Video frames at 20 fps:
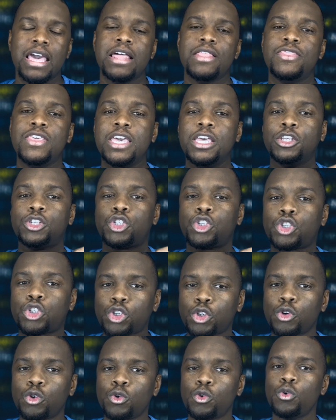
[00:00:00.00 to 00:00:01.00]
These
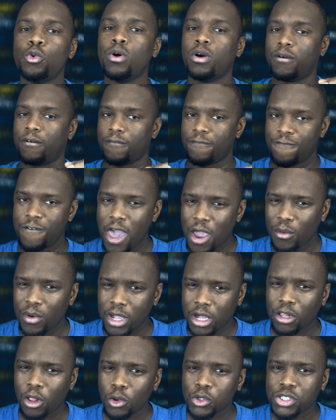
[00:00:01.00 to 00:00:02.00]
two very
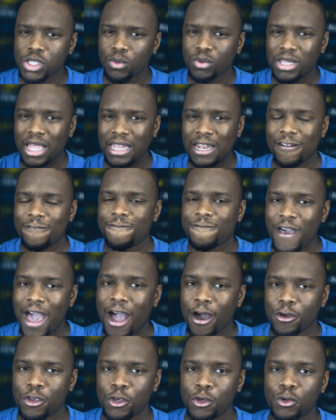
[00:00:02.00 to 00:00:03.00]
closely related
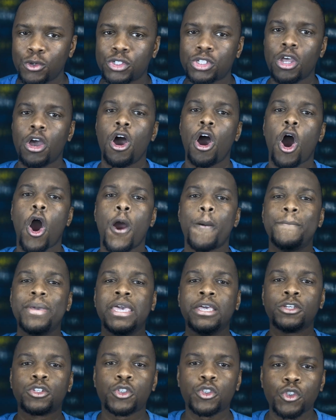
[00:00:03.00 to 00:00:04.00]
values are
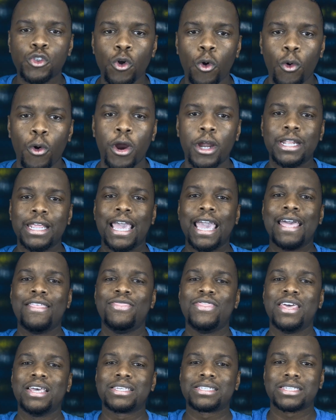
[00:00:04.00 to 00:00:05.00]
being stored in
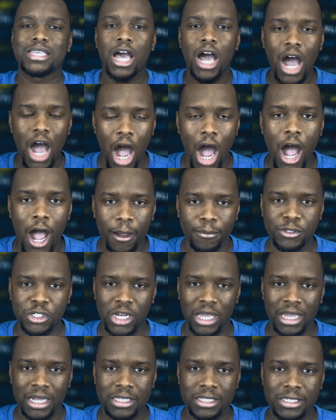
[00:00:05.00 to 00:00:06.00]
this
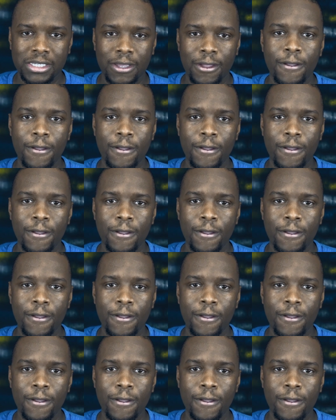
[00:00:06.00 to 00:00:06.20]
object,